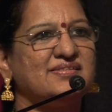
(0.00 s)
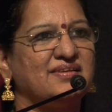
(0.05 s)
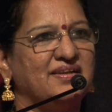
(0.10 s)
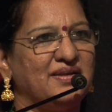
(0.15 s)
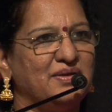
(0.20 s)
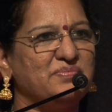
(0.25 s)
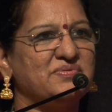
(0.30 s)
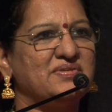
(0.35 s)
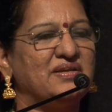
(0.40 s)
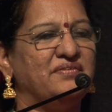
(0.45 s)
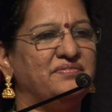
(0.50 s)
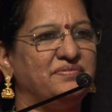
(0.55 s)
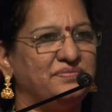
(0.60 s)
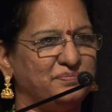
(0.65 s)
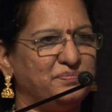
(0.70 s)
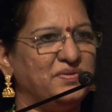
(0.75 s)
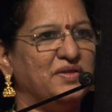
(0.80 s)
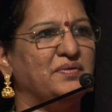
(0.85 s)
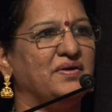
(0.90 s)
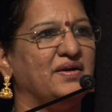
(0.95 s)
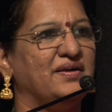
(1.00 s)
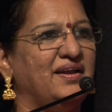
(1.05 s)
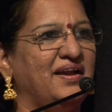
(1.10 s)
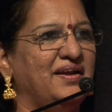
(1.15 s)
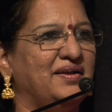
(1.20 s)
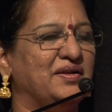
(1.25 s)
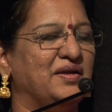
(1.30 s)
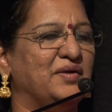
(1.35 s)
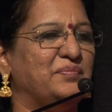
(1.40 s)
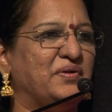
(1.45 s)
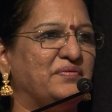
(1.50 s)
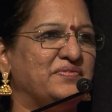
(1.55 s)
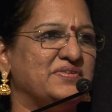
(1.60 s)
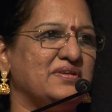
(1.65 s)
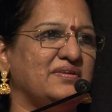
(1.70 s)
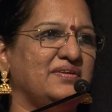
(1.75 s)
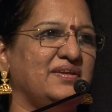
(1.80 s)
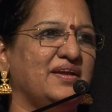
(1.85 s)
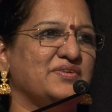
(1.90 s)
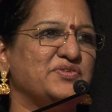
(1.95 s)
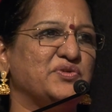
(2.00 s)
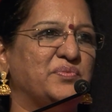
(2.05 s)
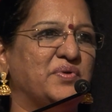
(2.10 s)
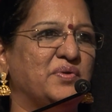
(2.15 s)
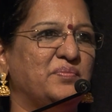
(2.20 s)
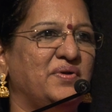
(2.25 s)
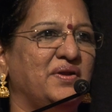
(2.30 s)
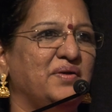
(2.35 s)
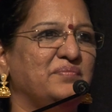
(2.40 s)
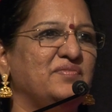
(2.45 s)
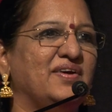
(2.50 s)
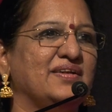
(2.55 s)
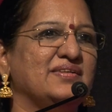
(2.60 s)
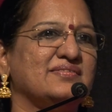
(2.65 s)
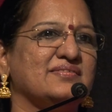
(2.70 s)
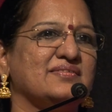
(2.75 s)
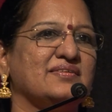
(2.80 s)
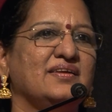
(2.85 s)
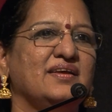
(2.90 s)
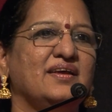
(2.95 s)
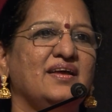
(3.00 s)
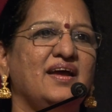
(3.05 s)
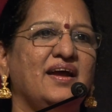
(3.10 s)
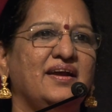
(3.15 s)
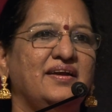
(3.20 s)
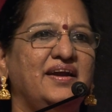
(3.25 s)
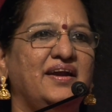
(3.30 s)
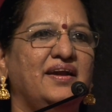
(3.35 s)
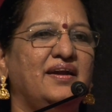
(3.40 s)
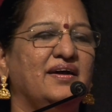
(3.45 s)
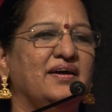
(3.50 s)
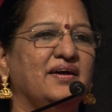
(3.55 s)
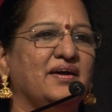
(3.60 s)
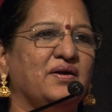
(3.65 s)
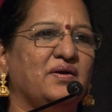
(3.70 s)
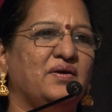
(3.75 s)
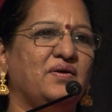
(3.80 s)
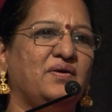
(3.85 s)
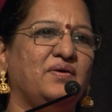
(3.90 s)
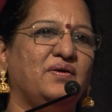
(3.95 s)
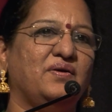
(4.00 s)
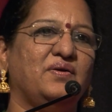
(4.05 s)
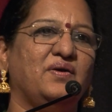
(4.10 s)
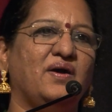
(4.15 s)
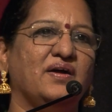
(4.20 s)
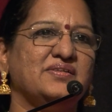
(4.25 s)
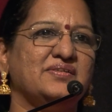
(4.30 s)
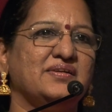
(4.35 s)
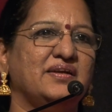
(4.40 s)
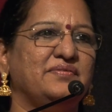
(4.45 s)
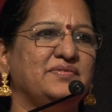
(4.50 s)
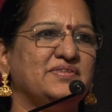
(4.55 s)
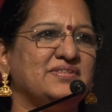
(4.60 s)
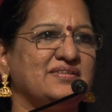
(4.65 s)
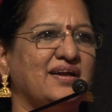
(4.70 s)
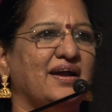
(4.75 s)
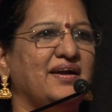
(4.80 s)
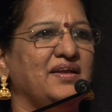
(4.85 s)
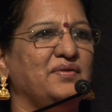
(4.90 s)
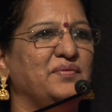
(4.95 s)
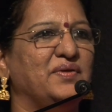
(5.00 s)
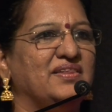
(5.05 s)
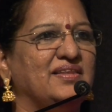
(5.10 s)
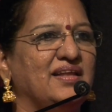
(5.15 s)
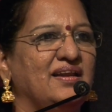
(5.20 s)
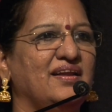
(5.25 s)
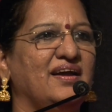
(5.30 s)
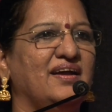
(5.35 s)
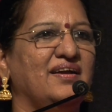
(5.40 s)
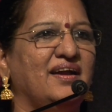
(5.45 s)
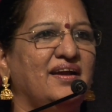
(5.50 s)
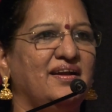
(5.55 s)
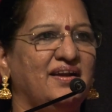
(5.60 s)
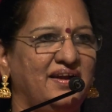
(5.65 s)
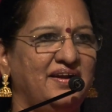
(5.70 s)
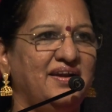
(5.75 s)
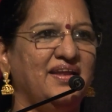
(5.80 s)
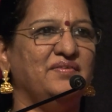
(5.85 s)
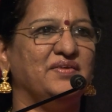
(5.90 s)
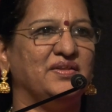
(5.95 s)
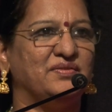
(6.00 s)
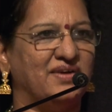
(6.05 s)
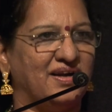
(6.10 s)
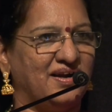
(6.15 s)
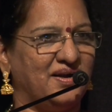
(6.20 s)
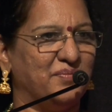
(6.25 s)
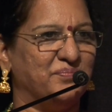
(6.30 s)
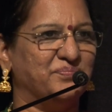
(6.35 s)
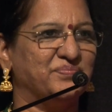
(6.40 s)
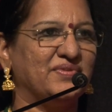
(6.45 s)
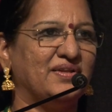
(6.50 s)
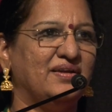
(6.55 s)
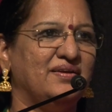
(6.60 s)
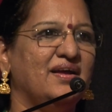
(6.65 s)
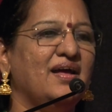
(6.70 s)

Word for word: sir himself, the great uh, Professor T.R. Subramaniam once did a concert starting with Tillana and ending with Varnam.